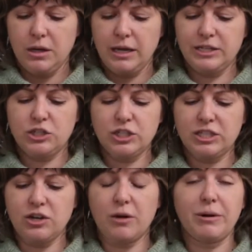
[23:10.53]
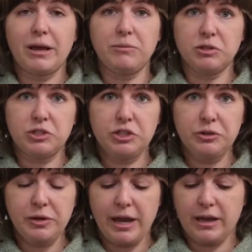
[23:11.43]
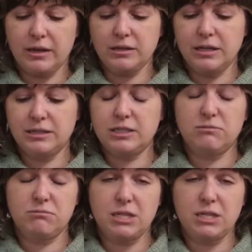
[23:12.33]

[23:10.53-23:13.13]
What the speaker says: it's just not what I'm used to, and it's